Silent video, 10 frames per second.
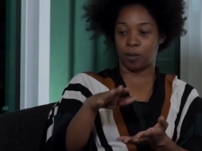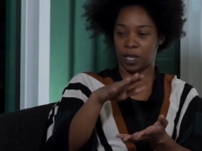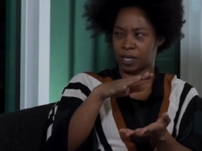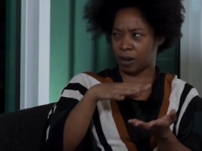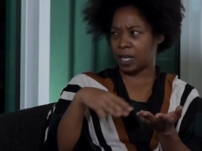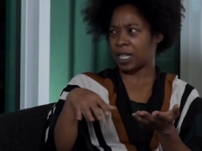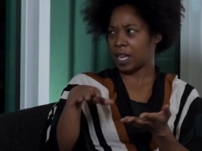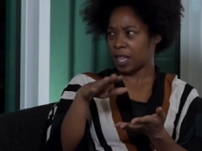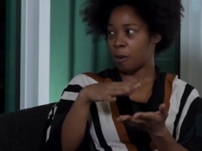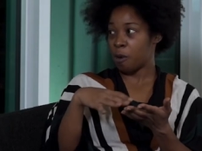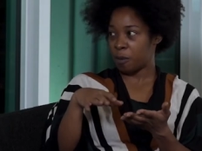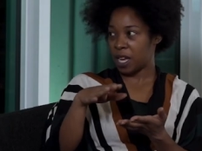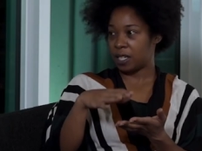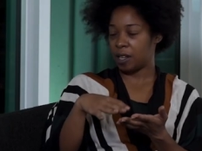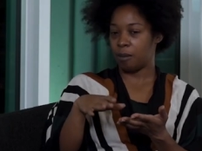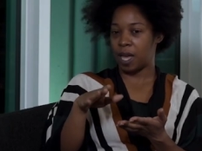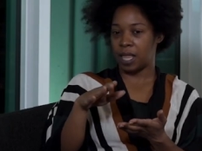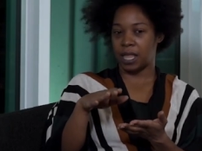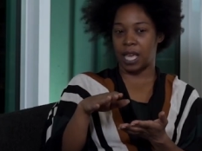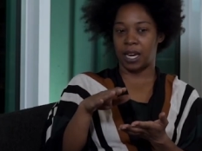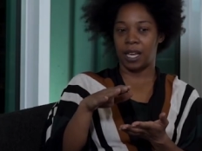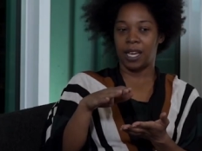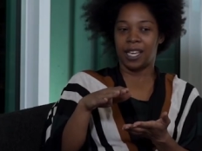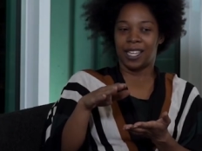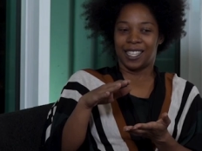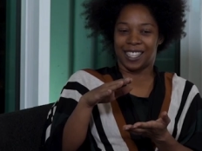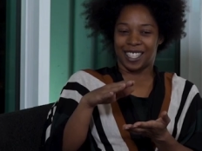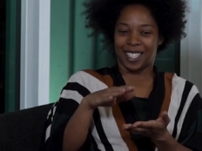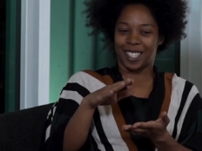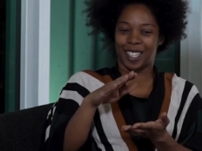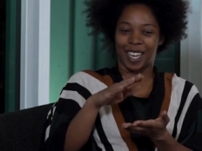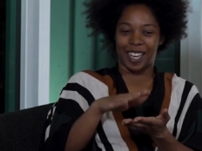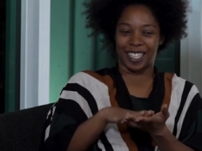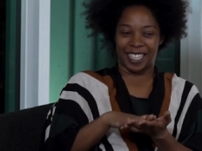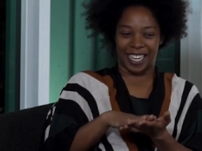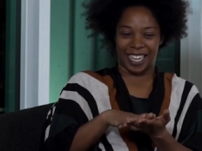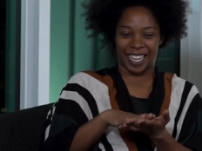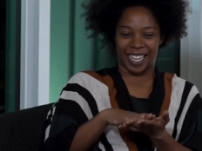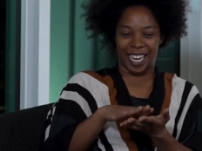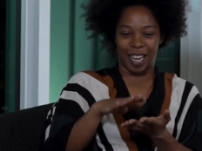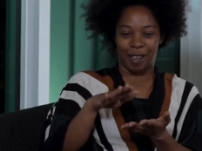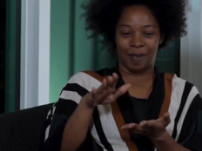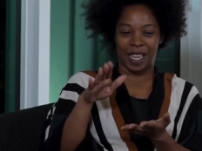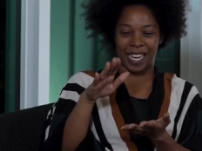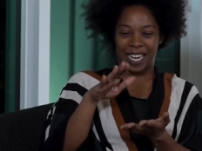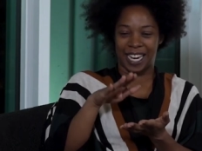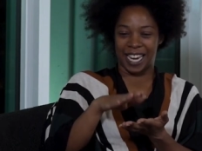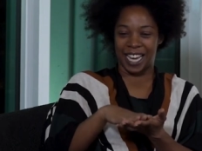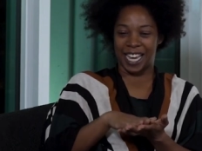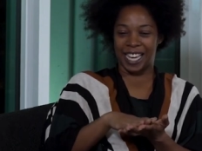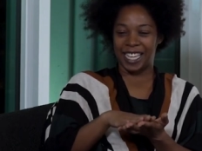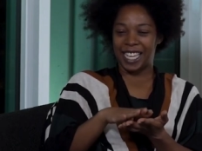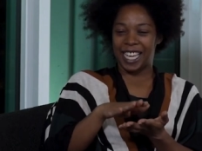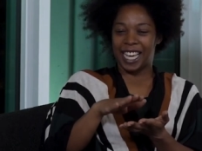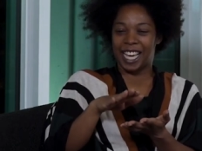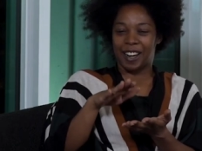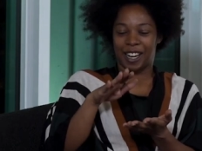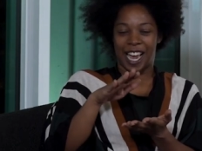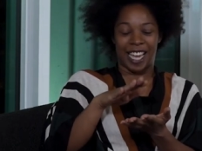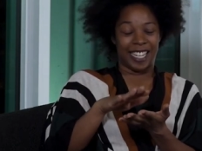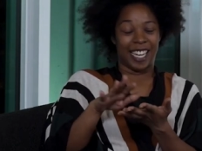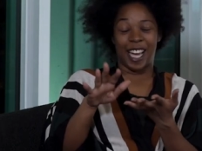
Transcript: We started to get that momentum, and then this young lady named Ania or Anya,